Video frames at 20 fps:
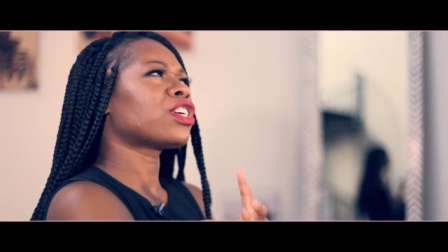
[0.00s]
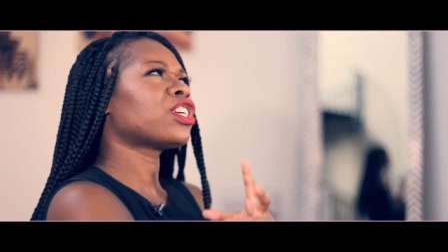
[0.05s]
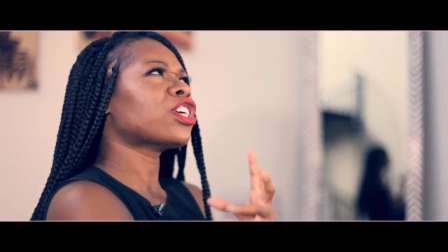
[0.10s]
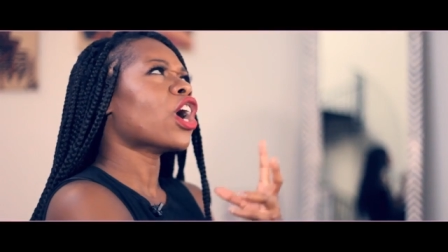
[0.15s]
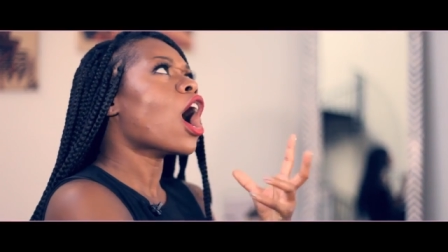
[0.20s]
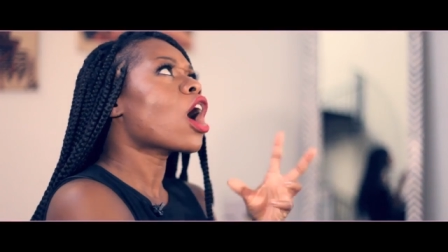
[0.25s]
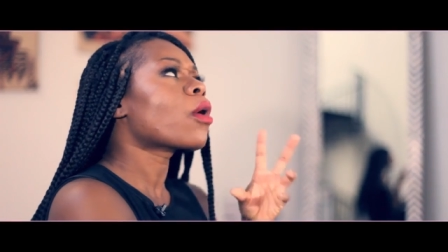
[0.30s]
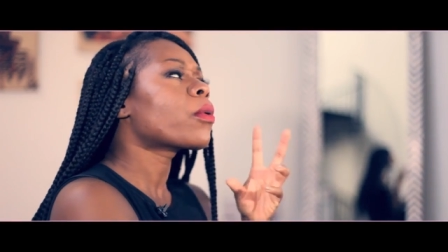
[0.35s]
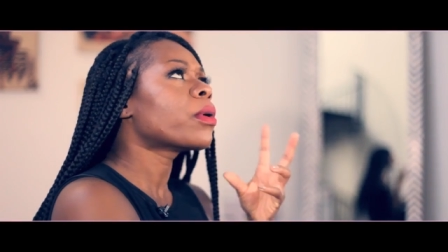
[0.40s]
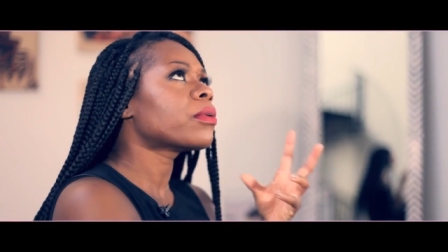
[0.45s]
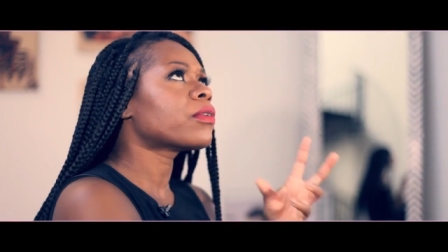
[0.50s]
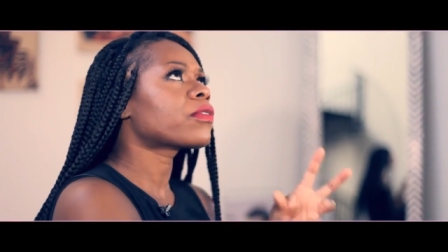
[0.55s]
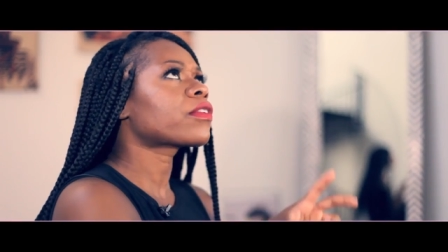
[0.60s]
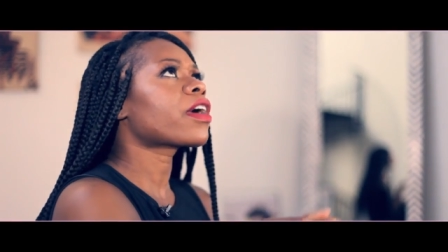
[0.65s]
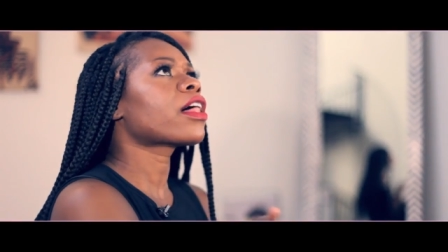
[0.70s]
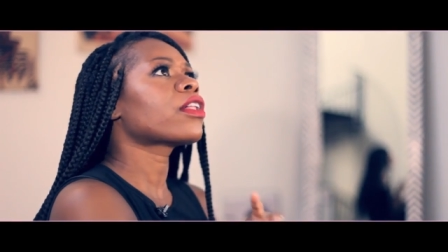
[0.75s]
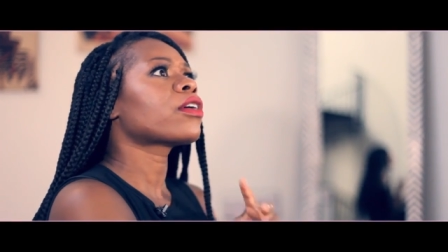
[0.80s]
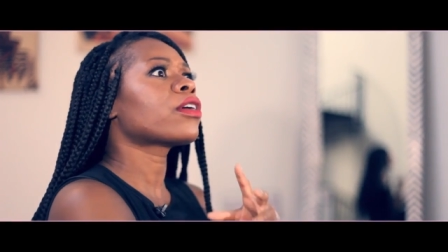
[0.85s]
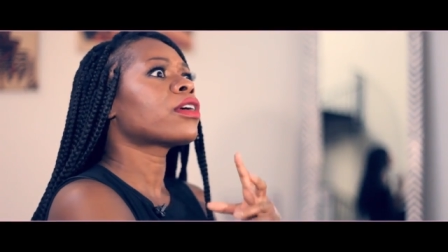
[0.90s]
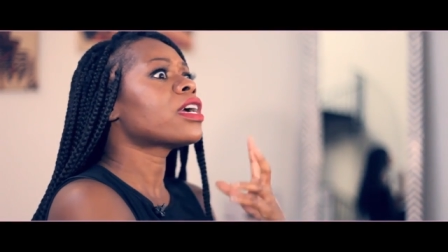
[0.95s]
young women of
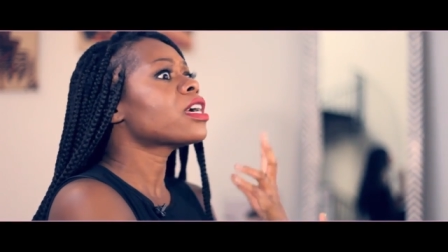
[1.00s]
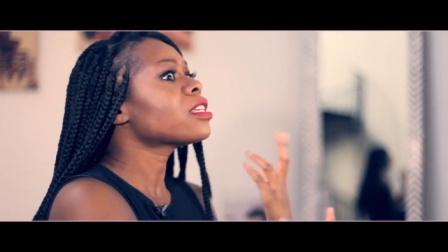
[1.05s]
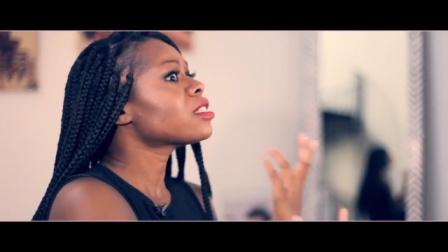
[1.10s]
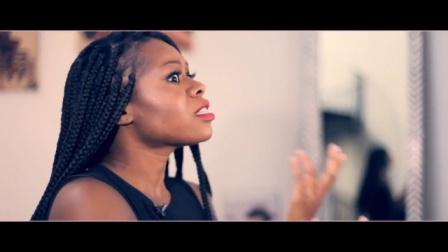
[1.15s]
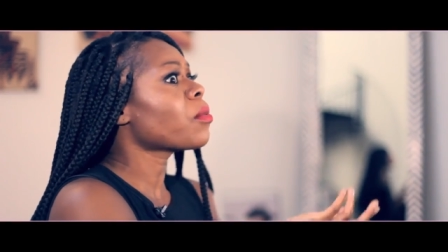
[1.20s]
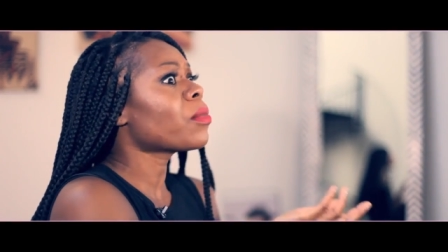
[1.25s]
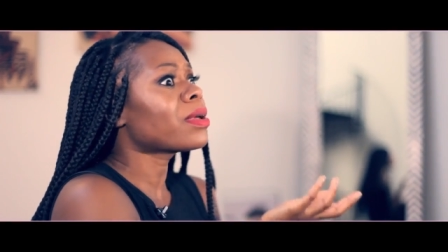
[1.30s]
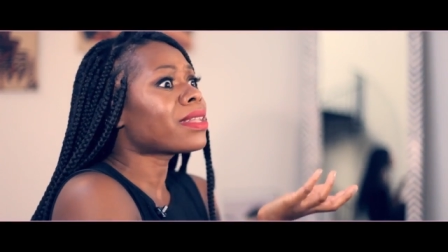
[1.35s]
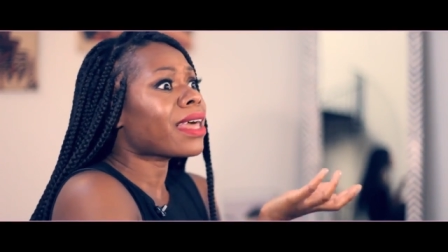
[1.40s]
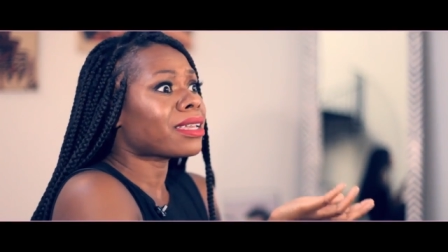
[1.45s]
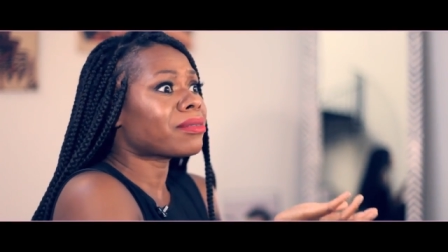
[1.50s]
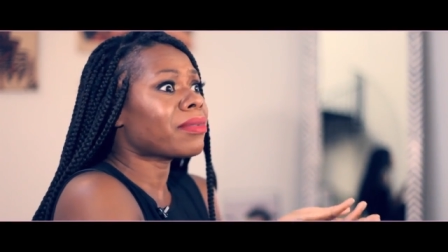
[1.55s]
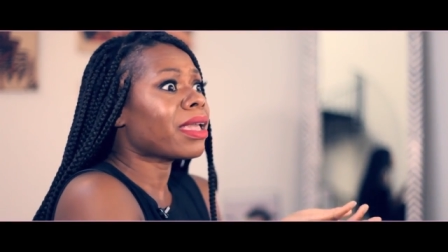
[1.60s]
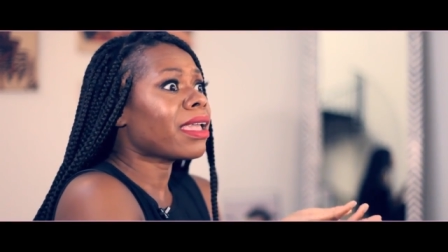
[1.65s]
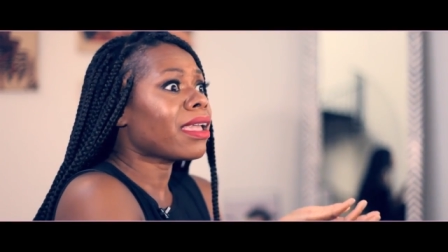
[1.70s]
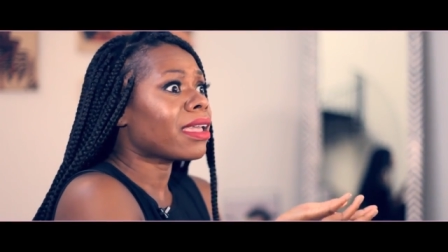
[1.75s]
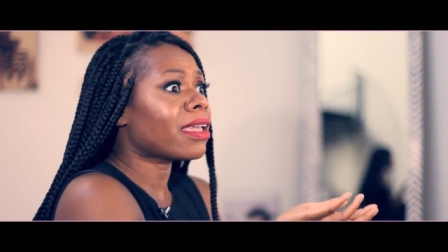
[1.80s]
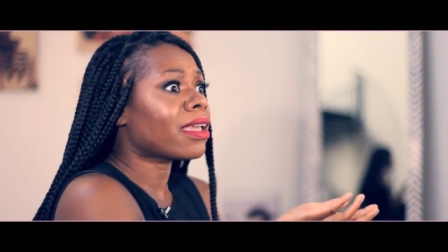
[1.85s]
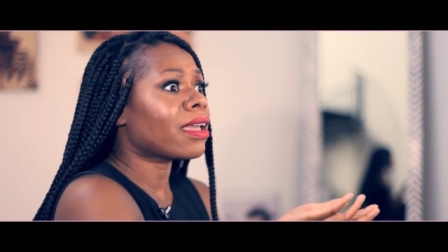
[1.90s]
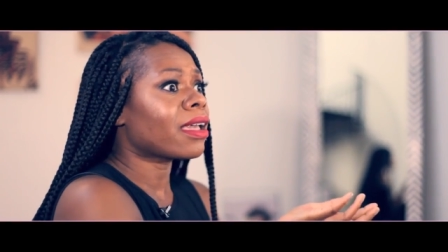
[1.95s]
color, someone like
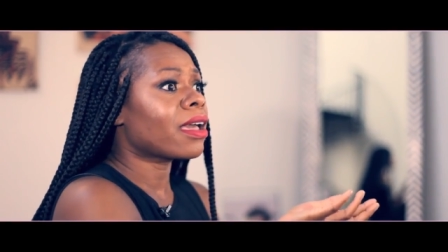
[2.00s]
me.